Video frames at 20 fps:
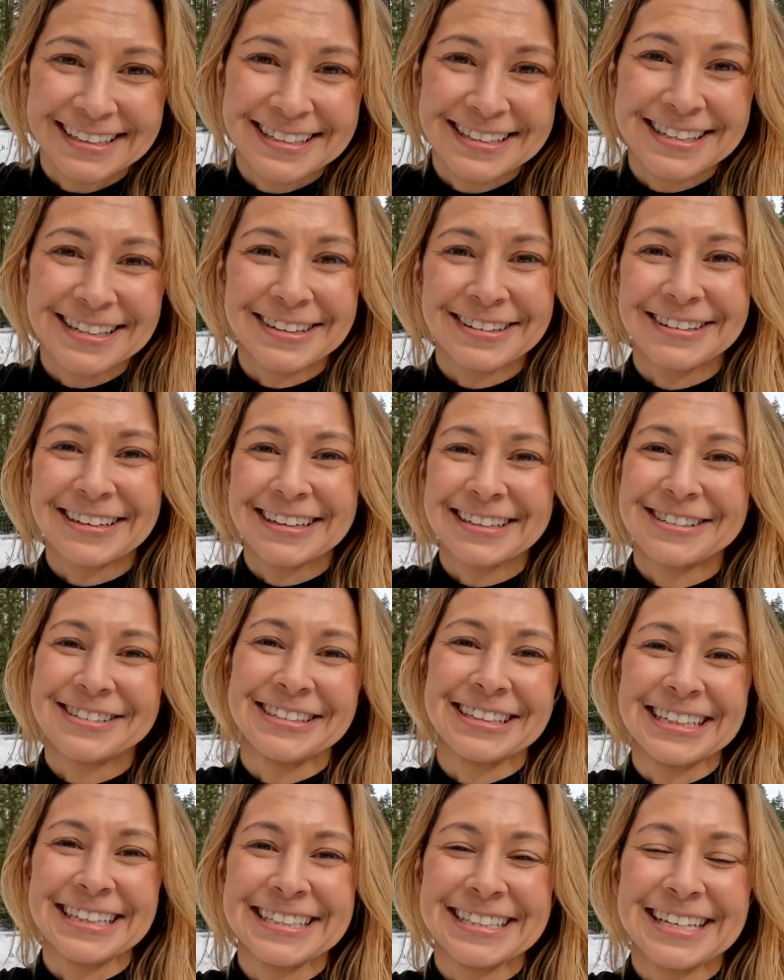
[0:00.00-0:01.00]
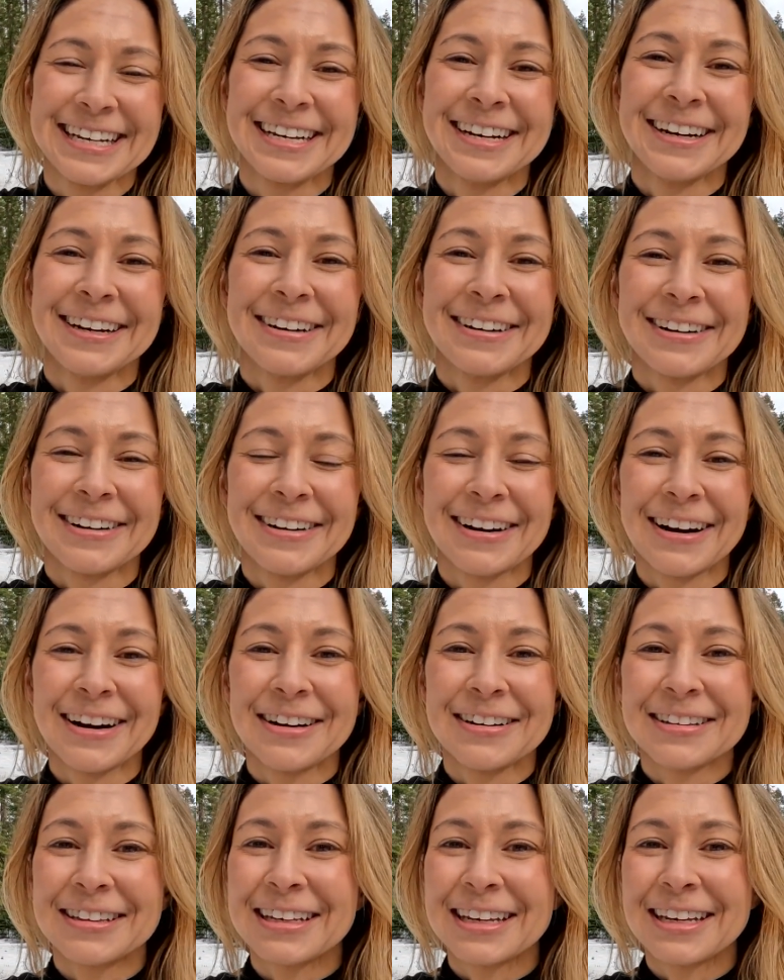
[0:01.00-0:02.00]
sequoia trees,
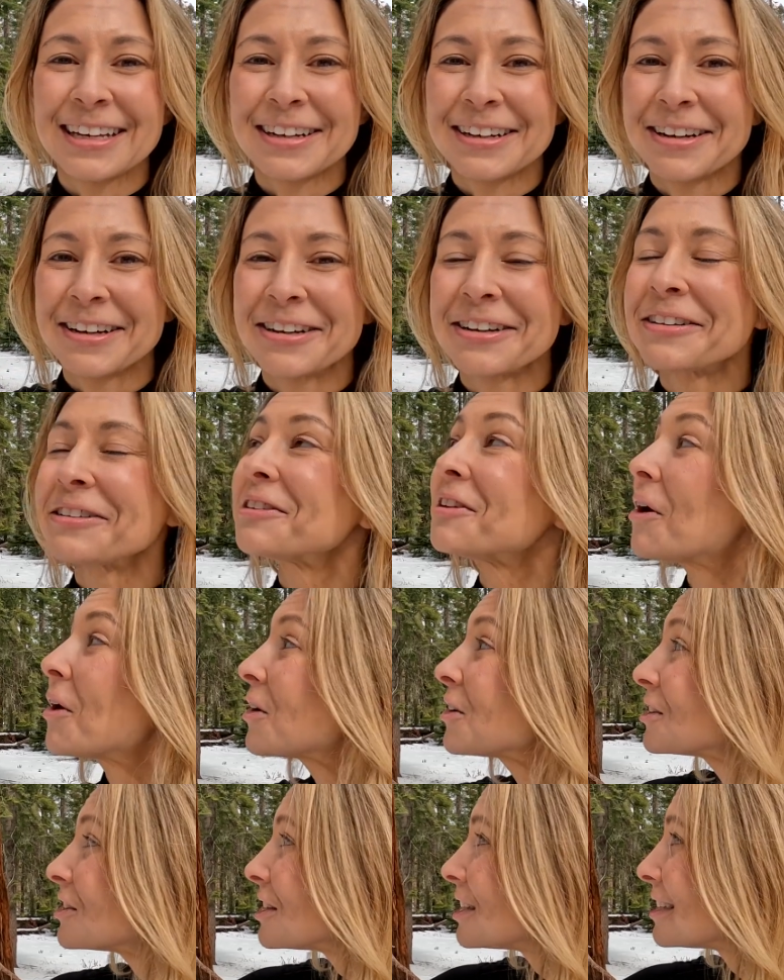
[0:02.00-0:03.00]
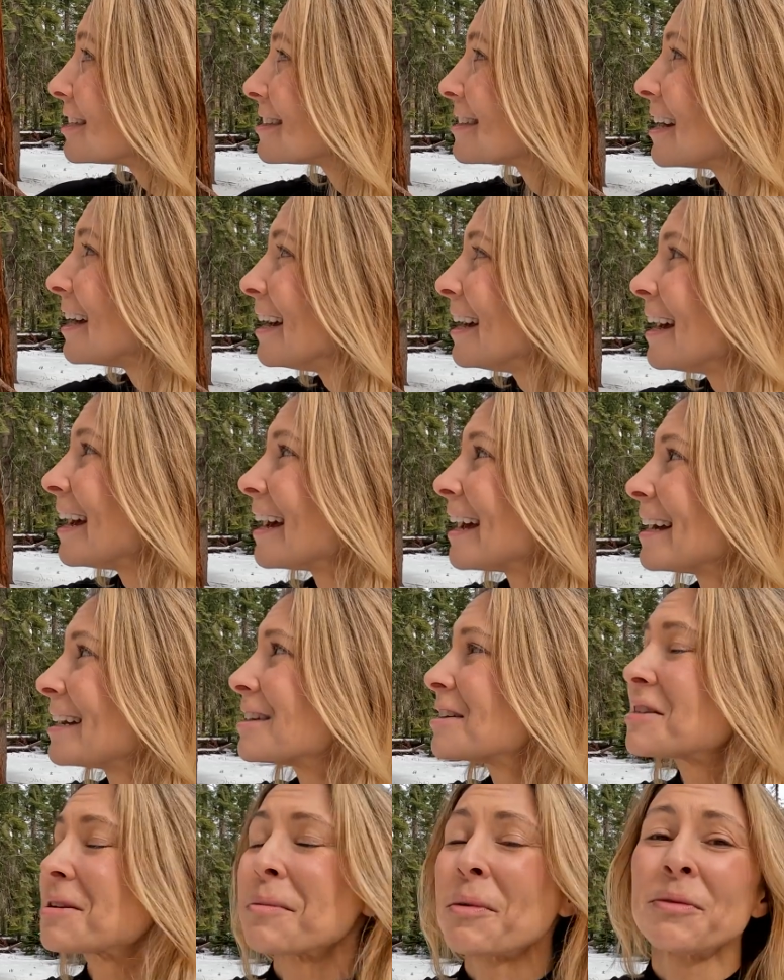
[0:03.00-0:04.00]
are the largest
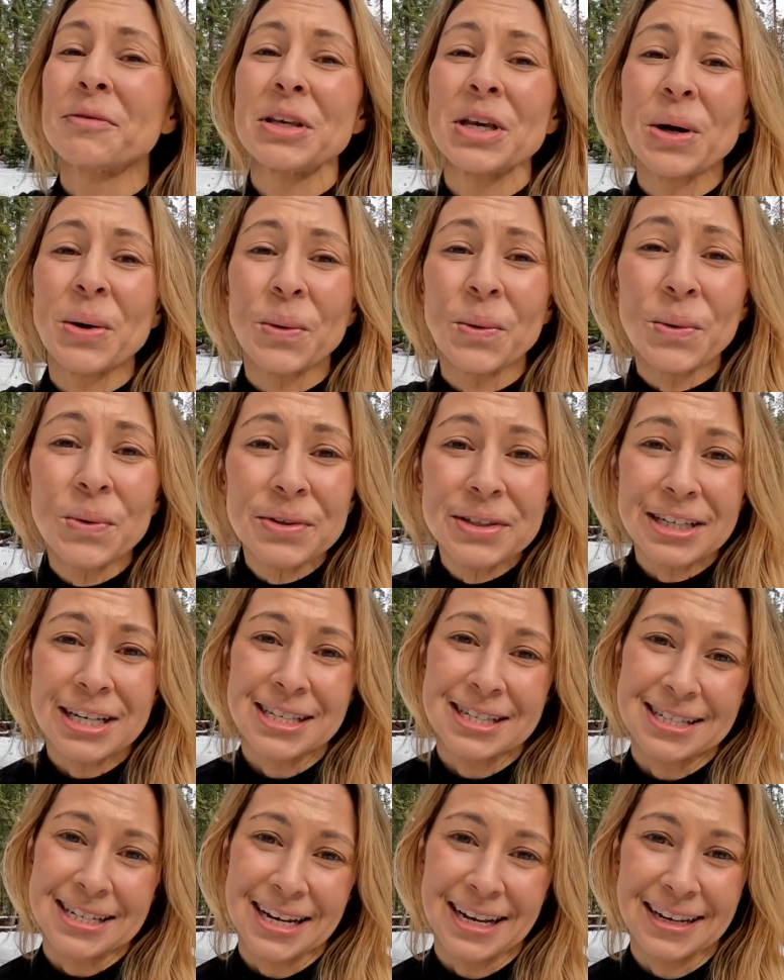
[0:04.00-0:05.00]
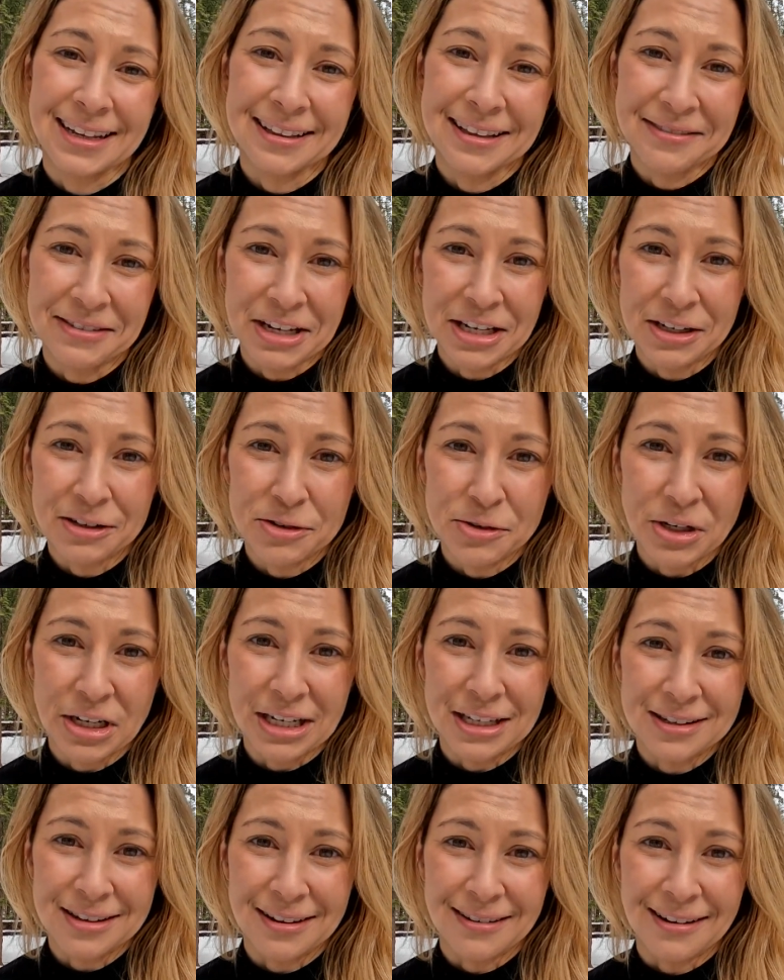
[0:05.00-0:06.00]
and some of the oldest living
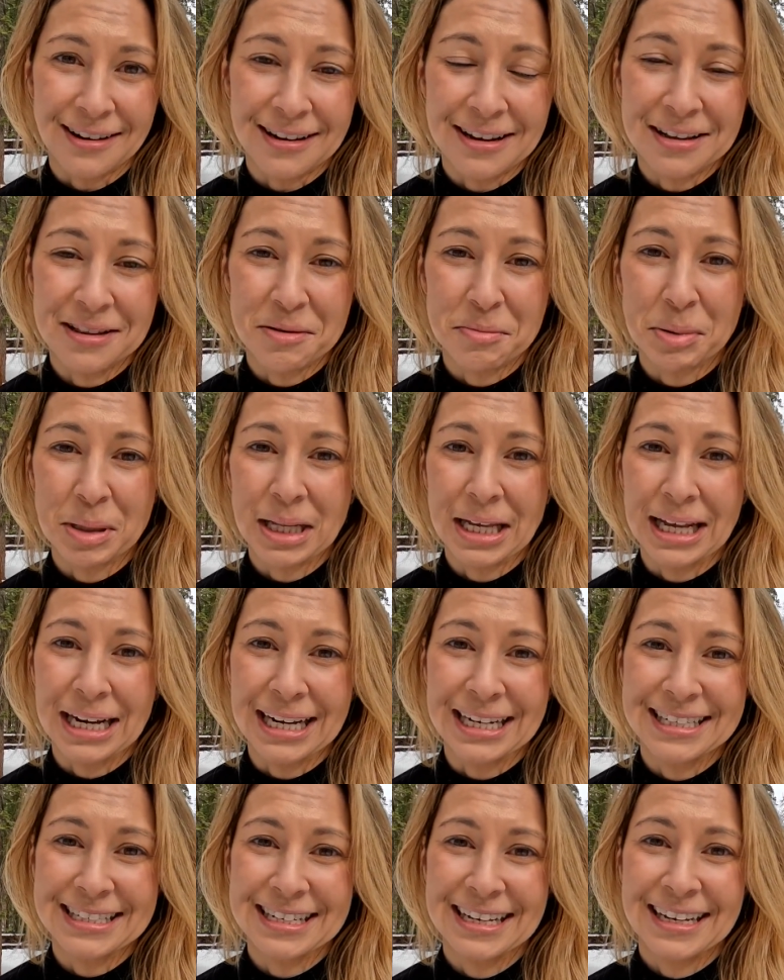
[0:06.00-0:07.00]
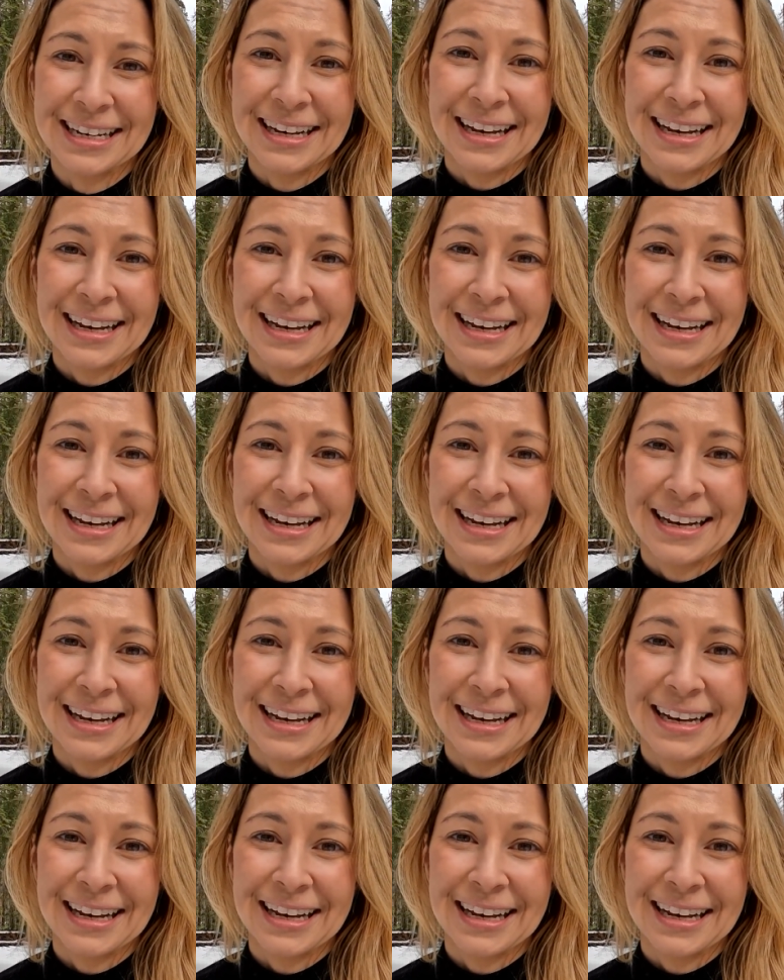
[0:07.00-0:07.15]
trees on the planet.